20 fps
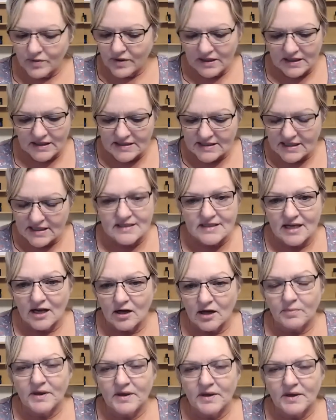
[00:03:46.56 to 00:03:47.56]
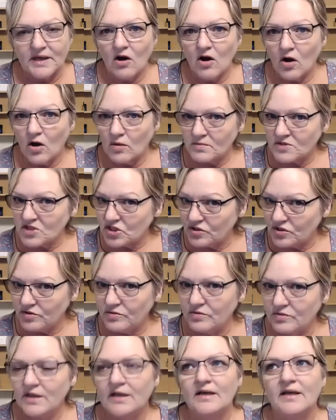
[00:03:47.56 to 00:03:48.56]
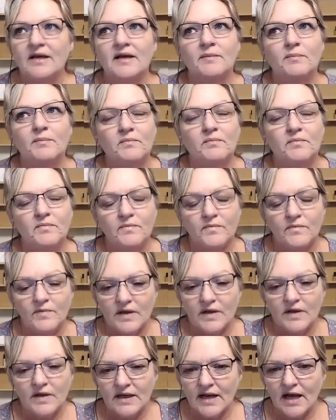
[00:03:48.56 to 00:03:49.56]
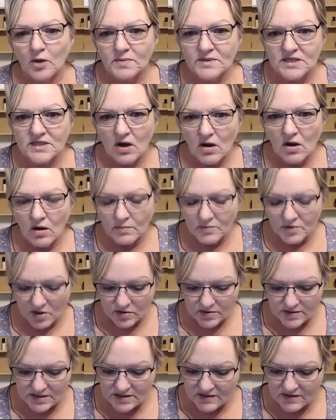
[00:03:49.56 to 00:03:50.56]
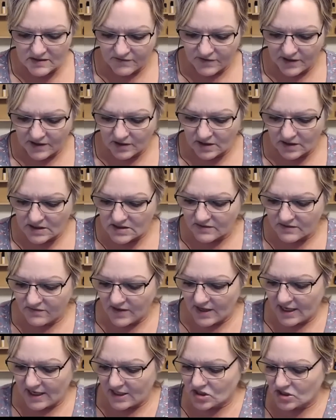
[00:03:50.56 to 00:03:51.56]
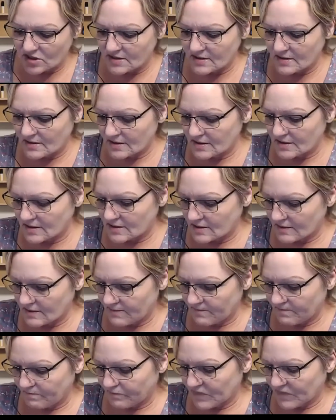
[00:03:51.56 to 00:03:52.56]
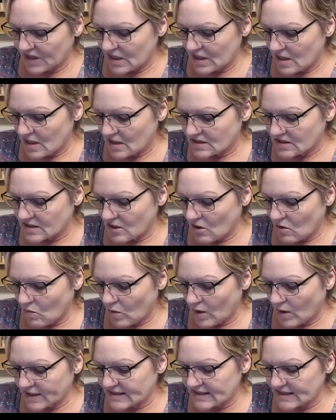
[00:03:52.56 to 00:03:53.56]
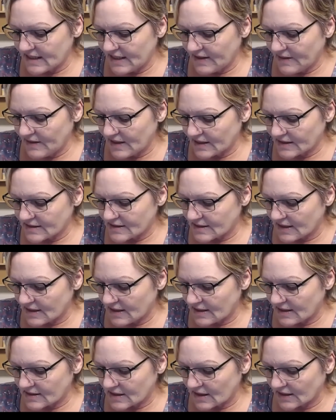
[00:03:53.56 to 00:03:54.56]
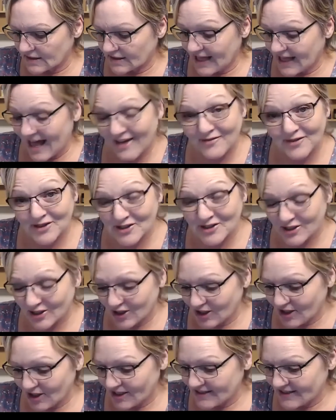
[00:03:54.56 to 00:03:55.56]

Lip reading: does help. It calms you. It helps calm those feelings of anxiousness. So what's in this is lavender,